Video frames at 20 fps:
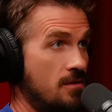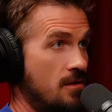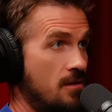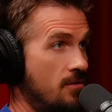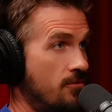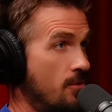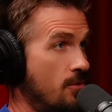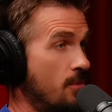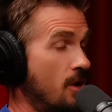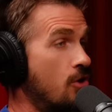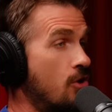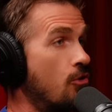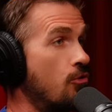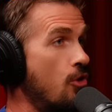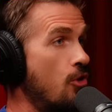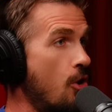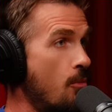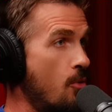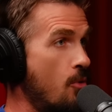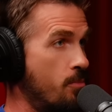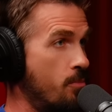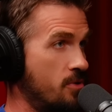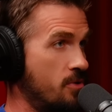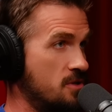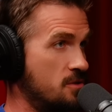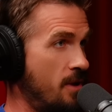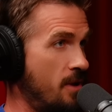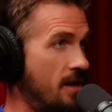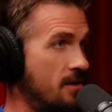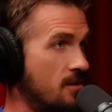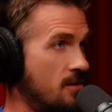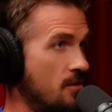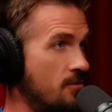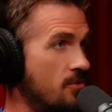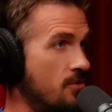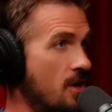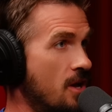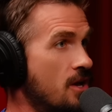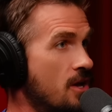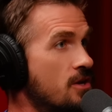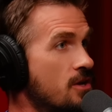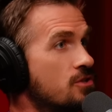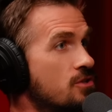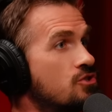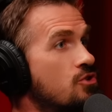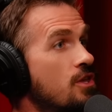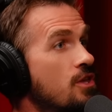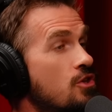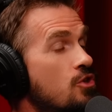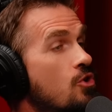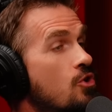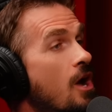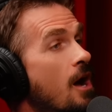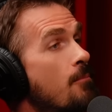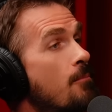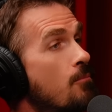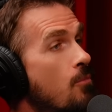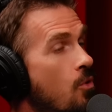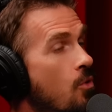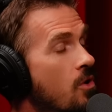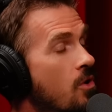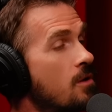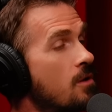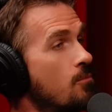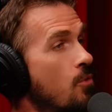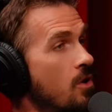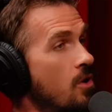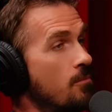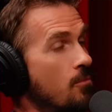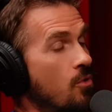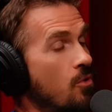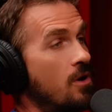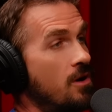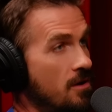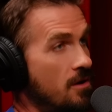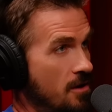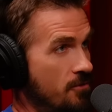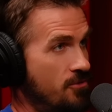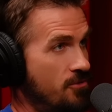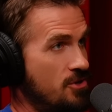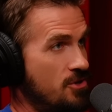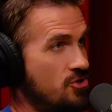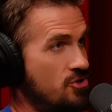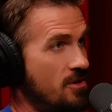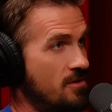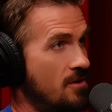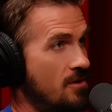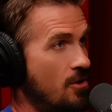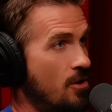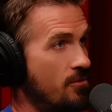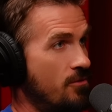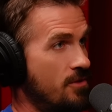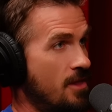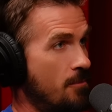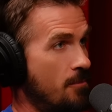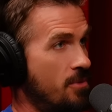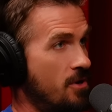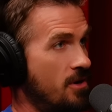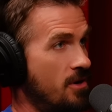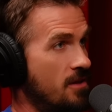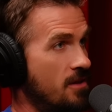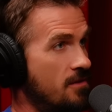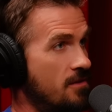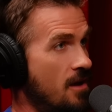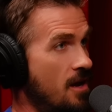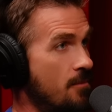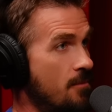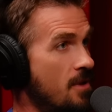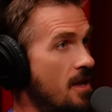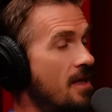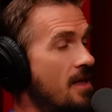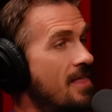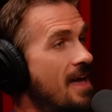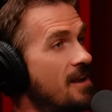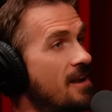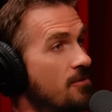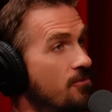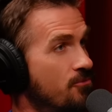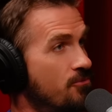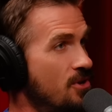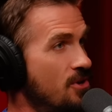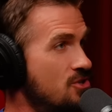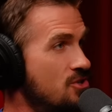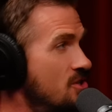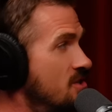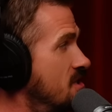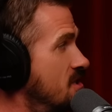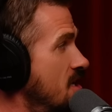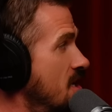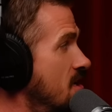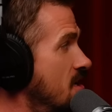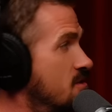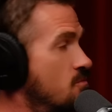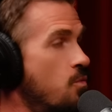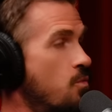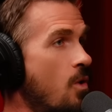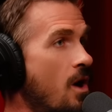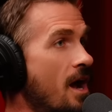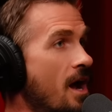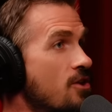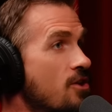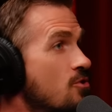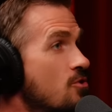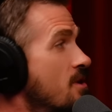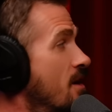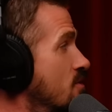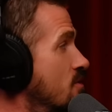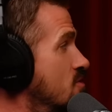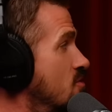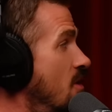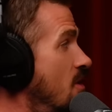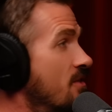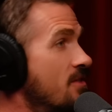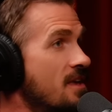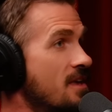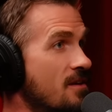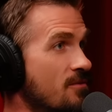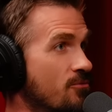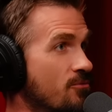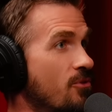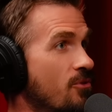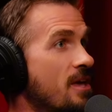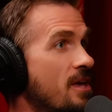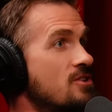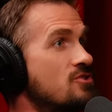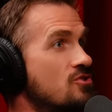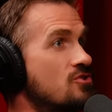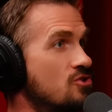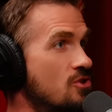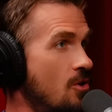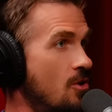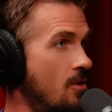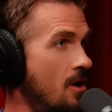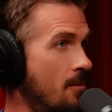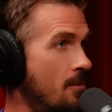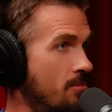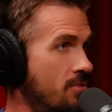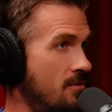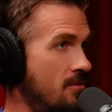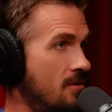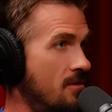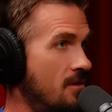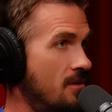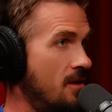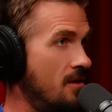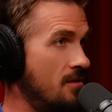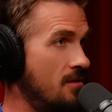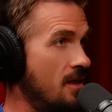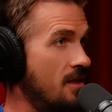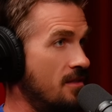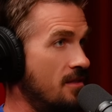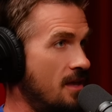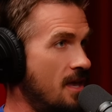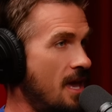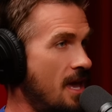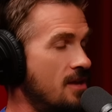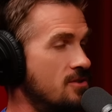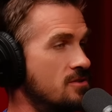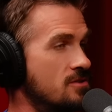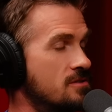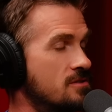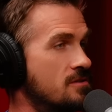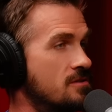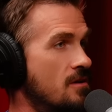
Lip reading: from a global perspective, so that you got more and more and more efficient over that period of time. That efficiency is why you never saw the inflation show up in the gauges.